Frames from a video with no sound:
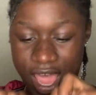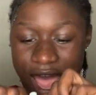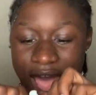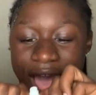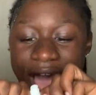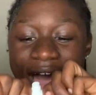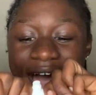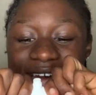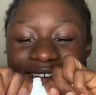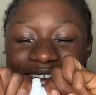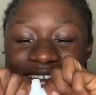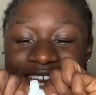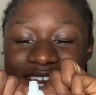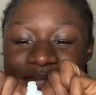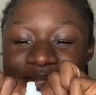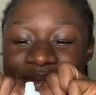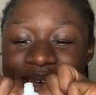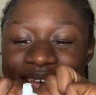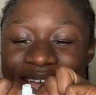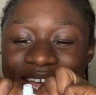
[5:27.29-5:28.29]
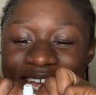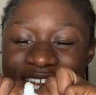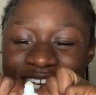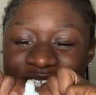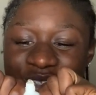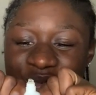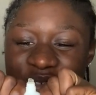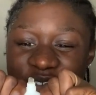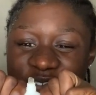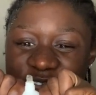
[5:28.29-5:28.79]
I did my
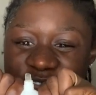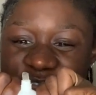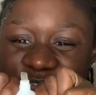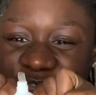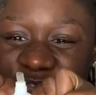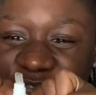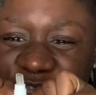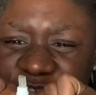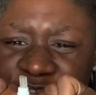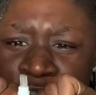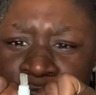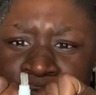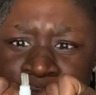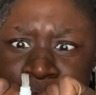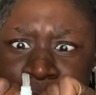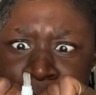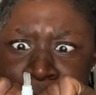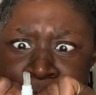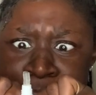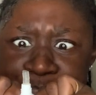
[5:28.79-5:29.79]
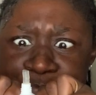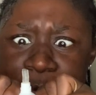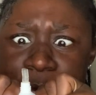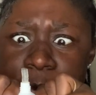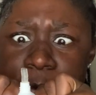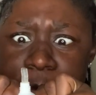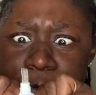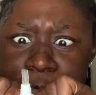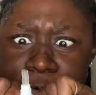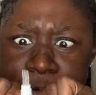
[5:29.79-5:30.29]
edges with a freaking bottle